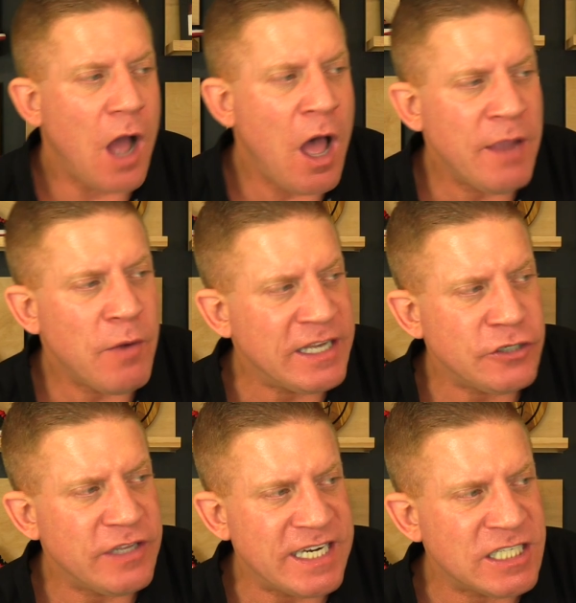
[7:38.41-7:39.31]
I want to
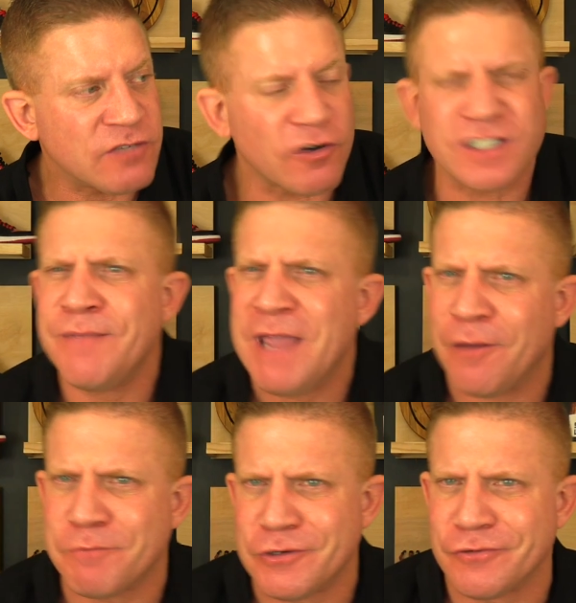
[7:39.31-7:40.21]
do the dishes first. Let me
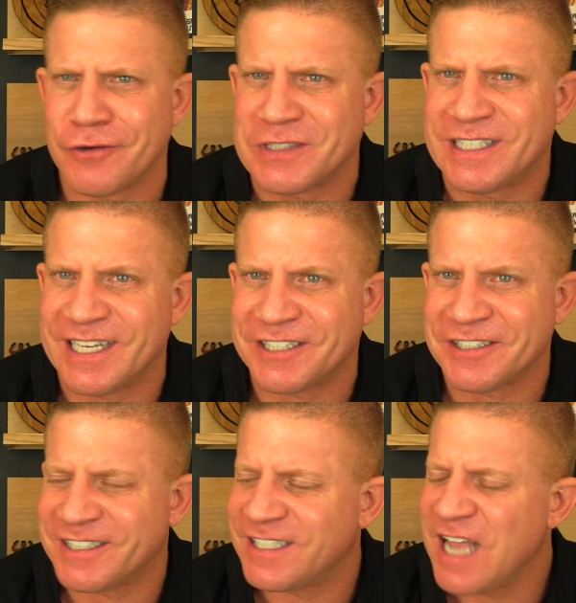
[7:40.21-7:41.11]
help you do those
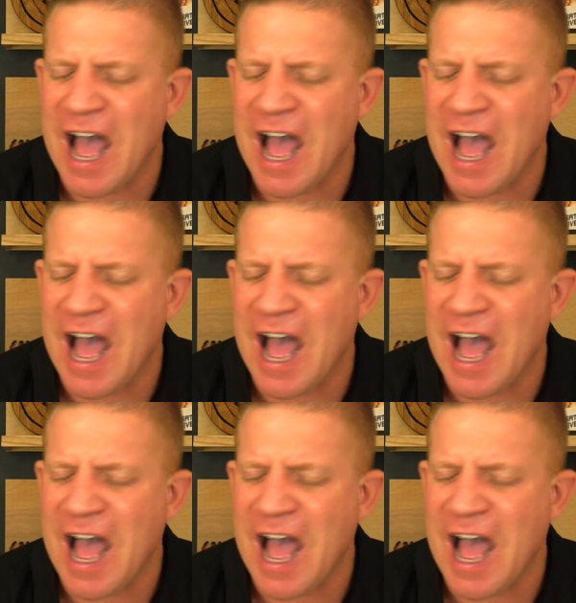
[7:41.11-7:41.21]
dishes.